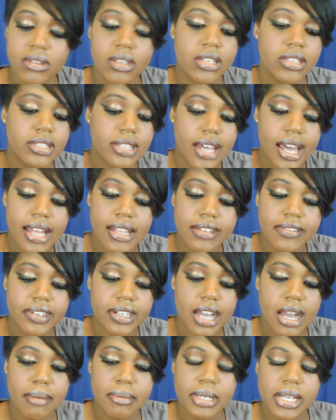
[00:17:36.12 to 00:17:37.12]
It's a hell of a
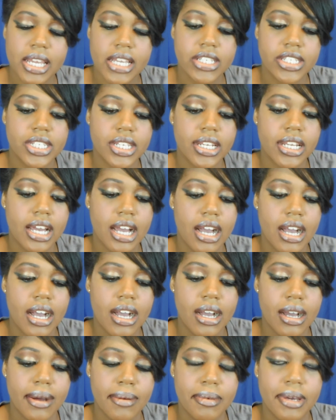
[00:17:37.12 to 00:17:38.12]
combination.
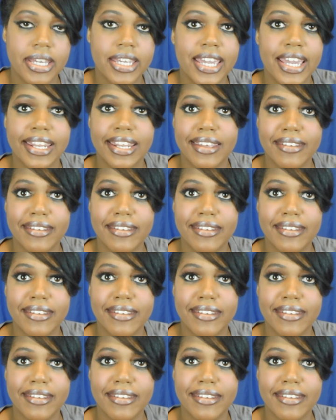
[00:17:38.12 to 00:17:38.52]
Again,